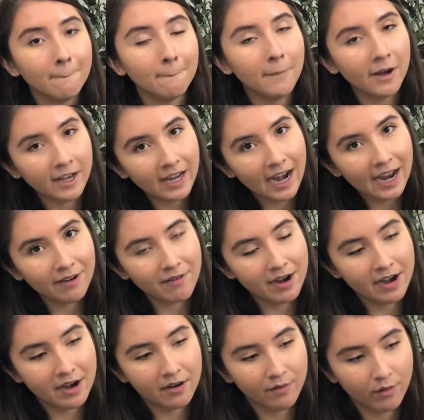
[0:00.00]
but I ran
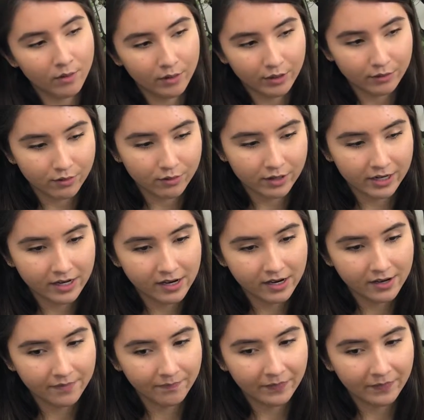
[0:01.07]
out of Coco Coir